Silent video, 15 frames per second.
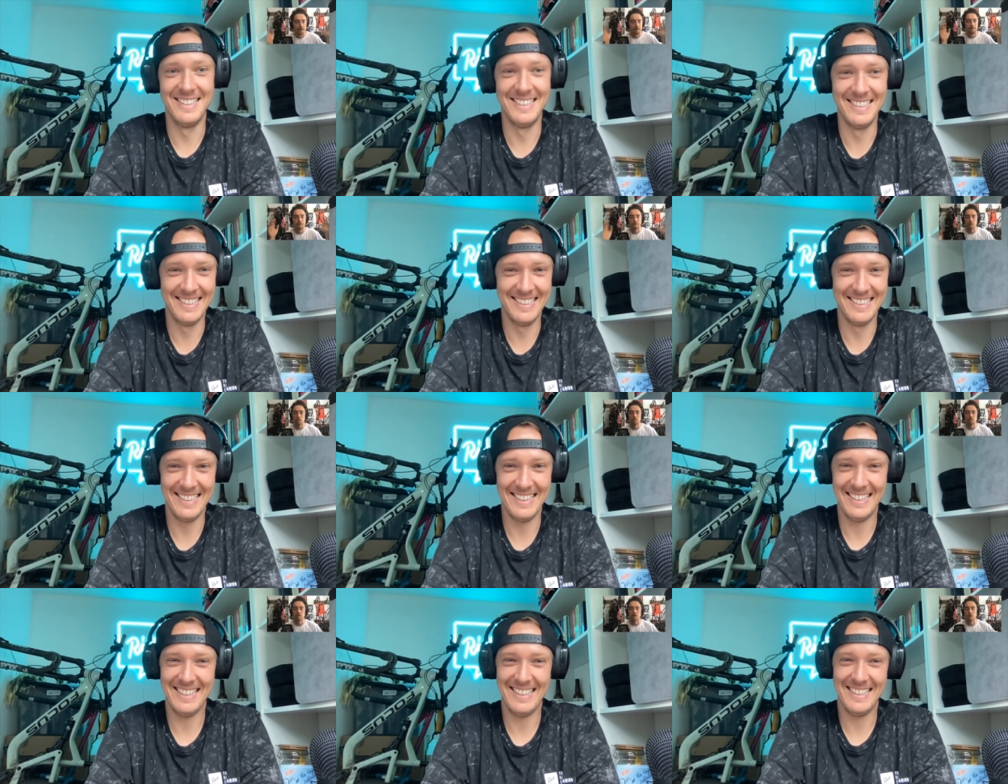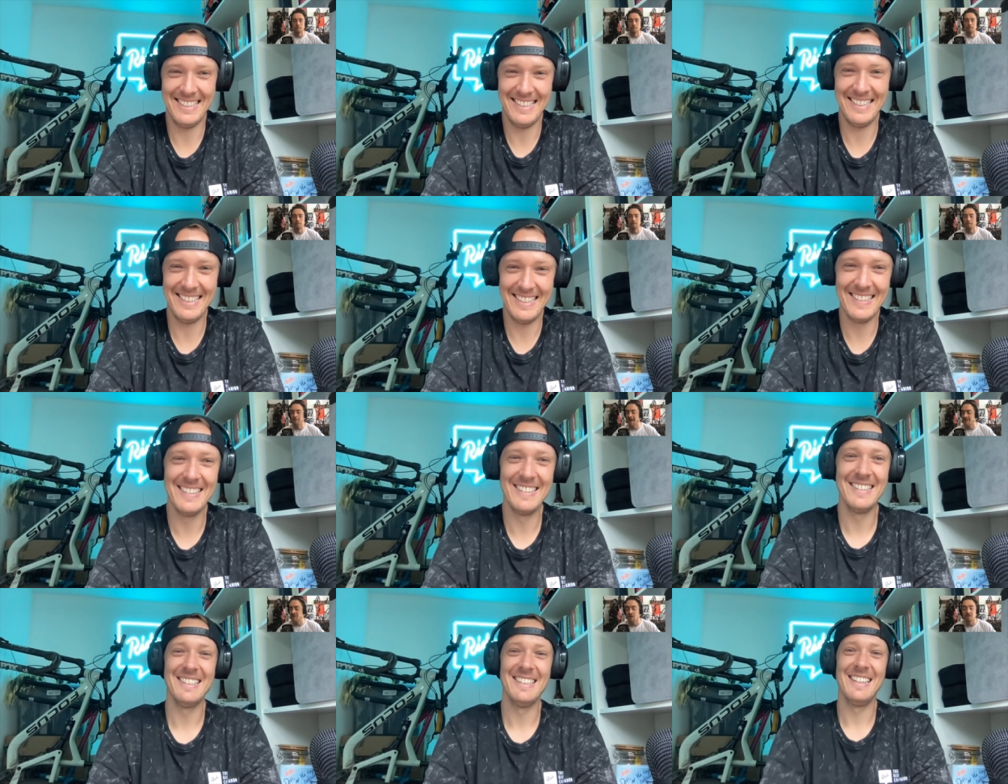full stop.
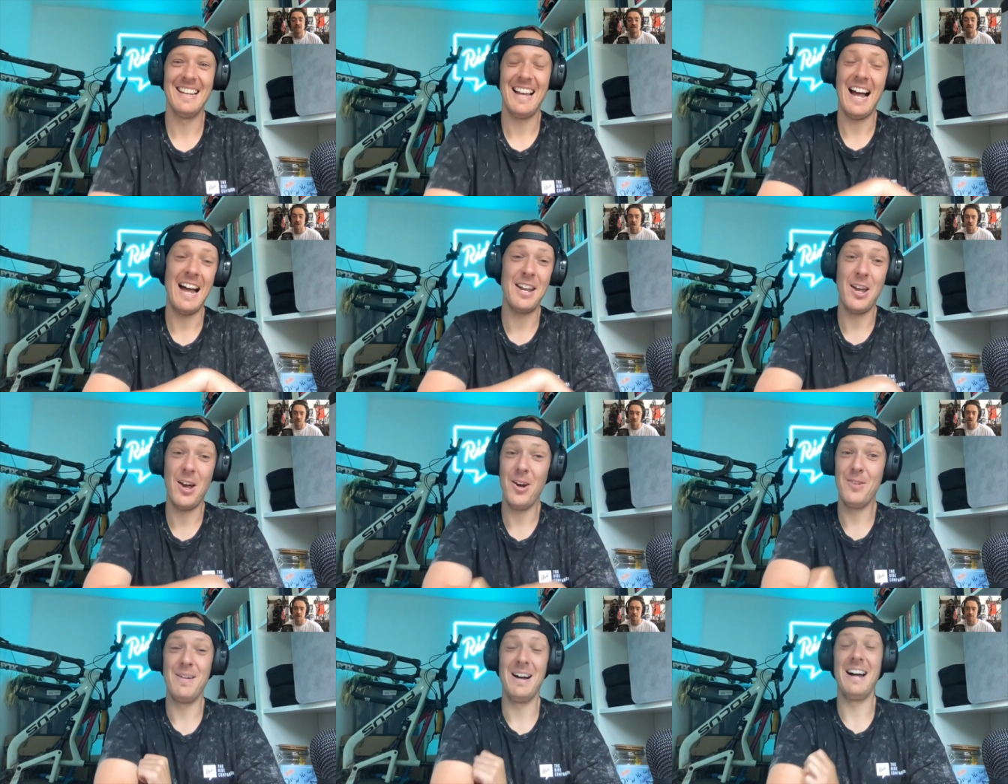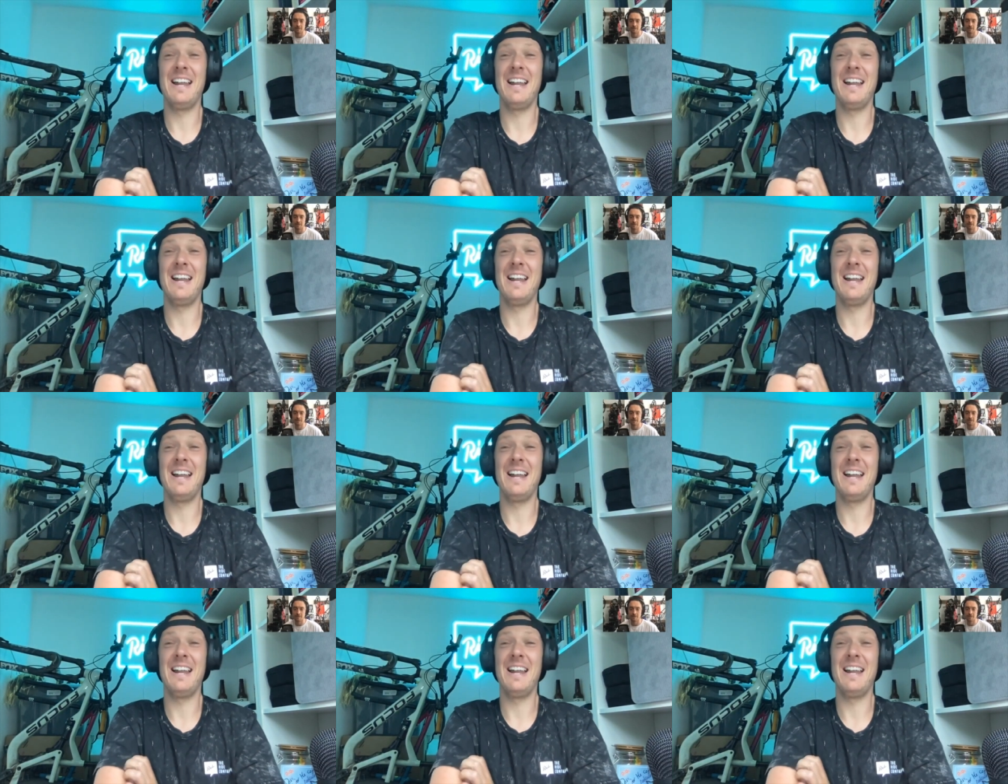Matt Jones has a car. I know, jump. man. I